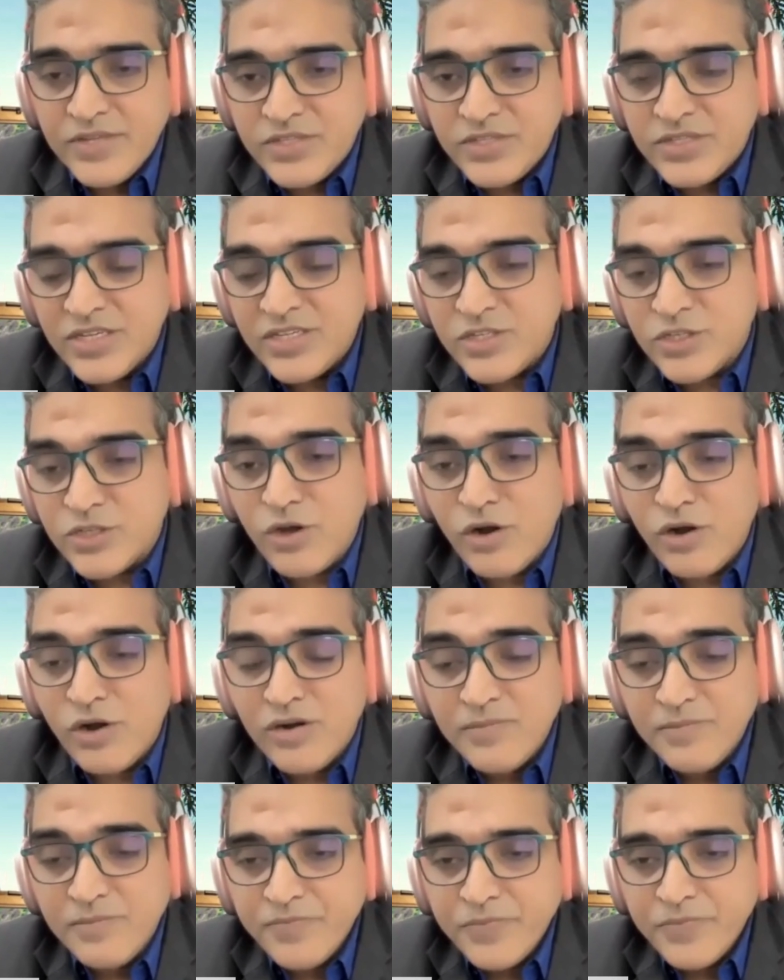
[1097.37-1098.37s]
we just
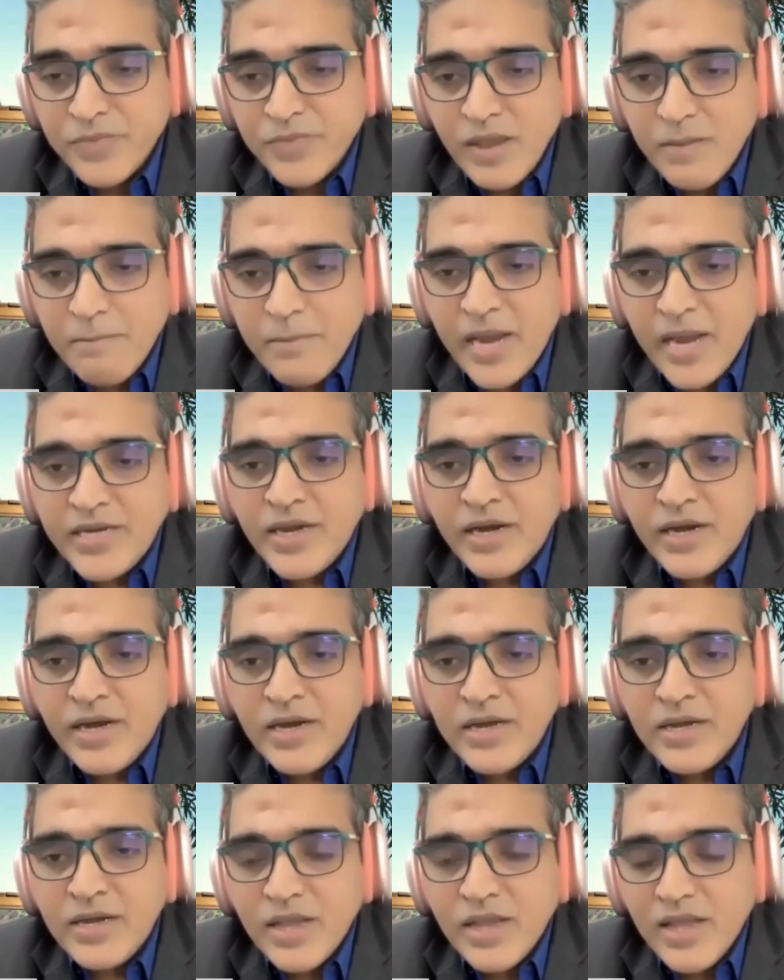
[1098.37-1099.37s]
saw
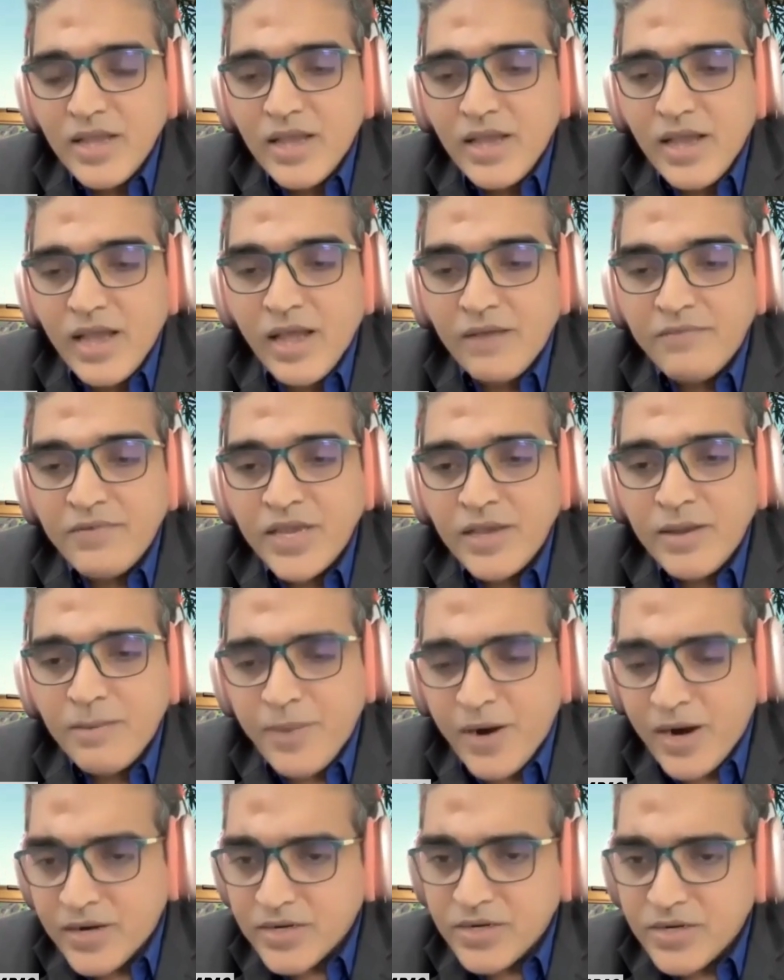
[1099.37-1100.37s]
Meta having
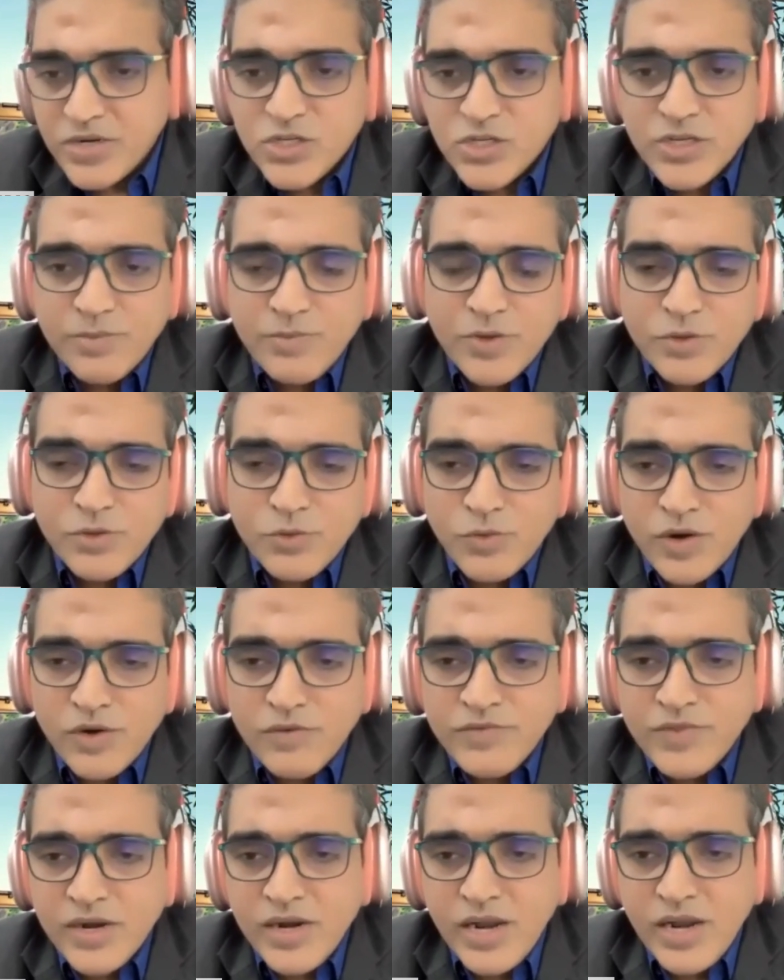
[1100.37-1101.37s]
a partnership with
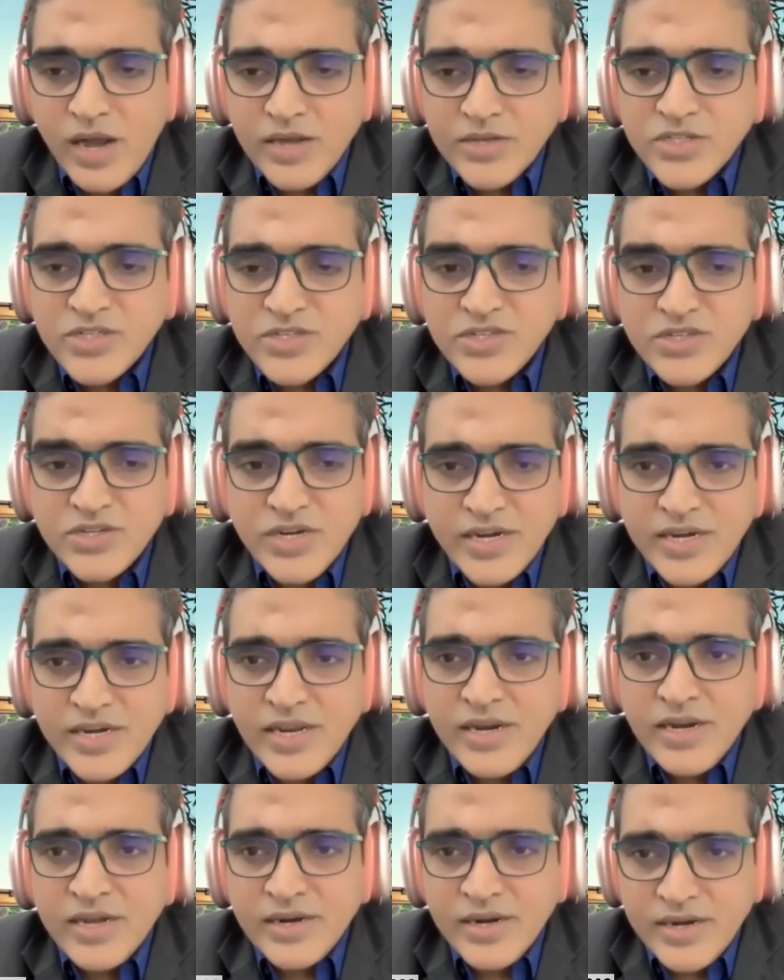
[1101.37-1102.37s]
one of the largest
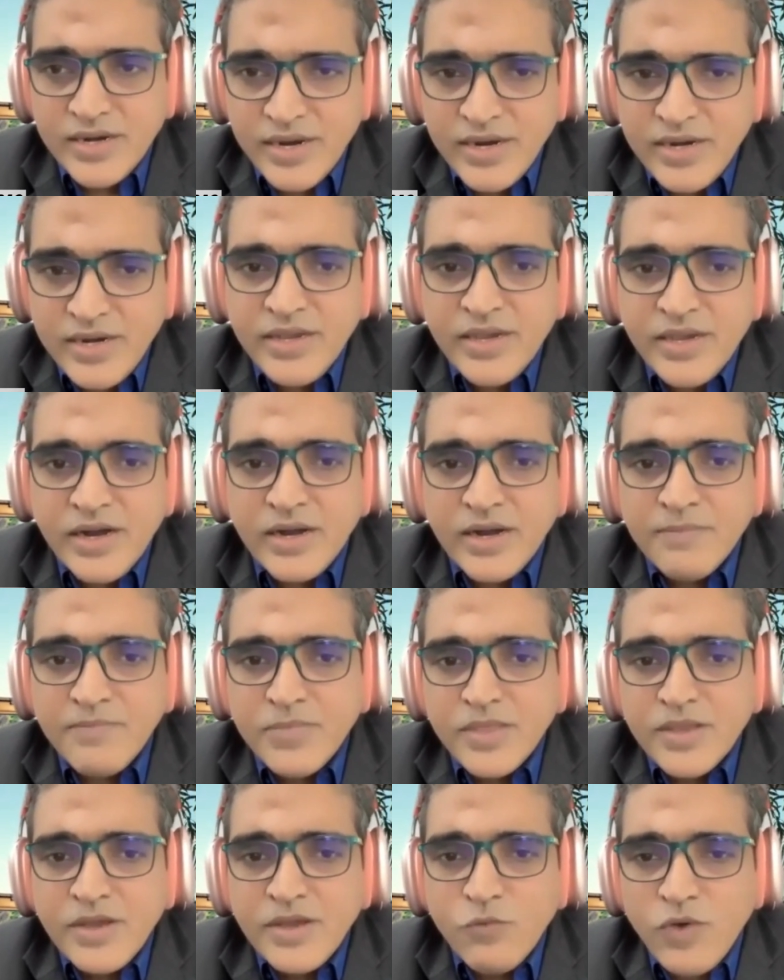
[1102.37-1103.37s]
retailer in India,
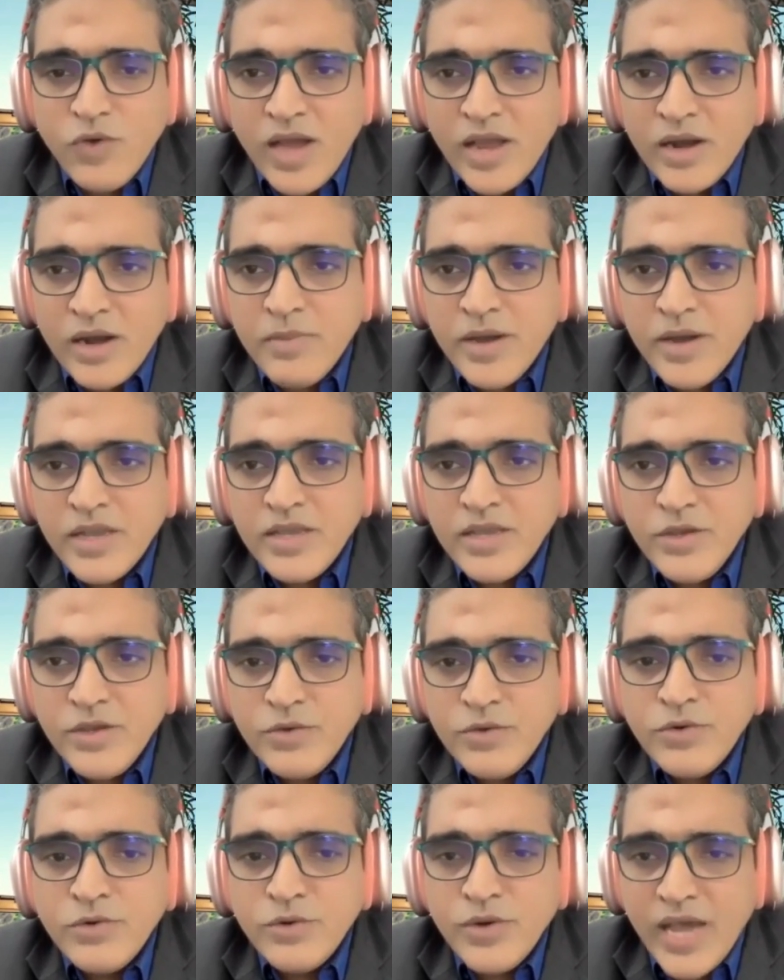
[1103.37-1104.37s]
whereby
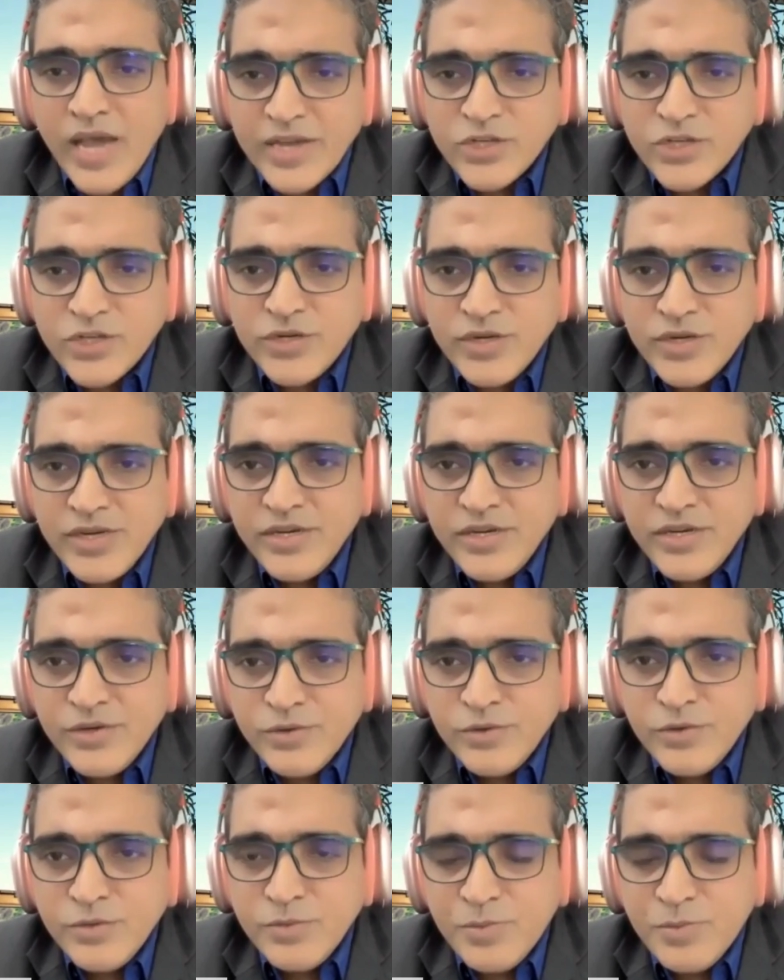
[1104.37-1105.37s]
you could actually
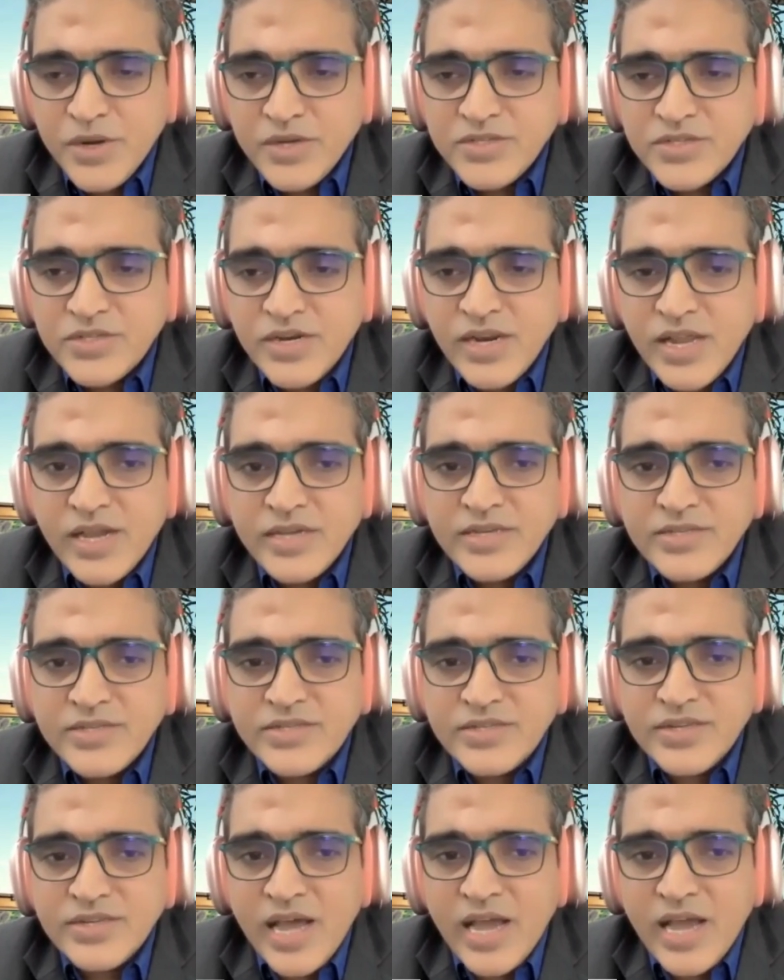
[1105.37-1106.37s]
do
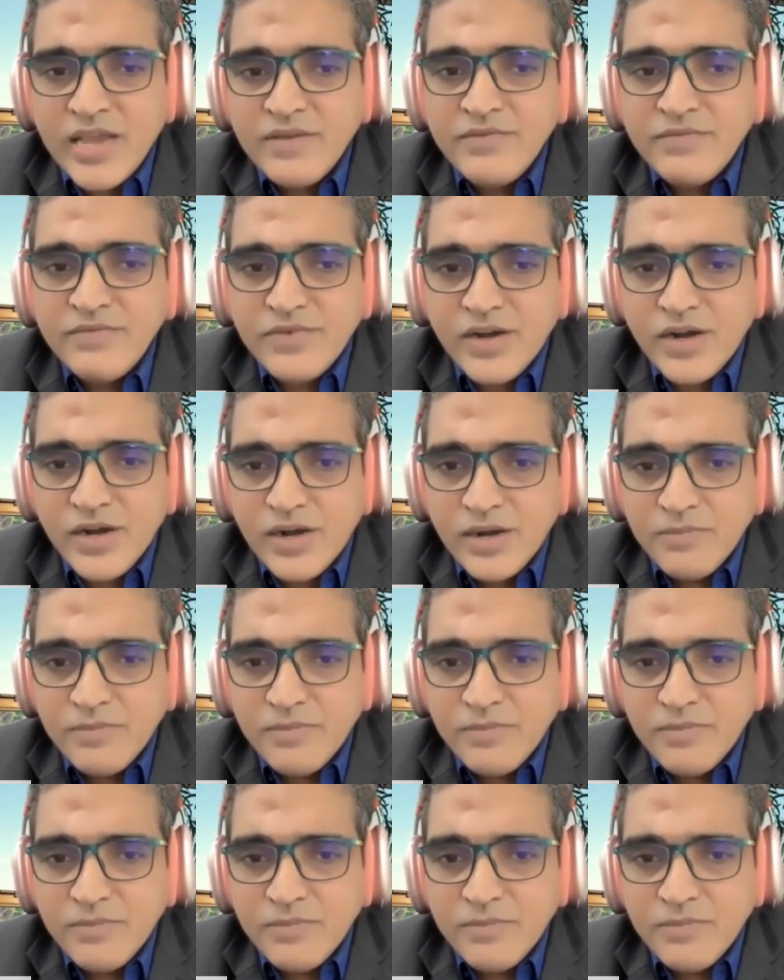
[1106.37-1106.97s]
personalized live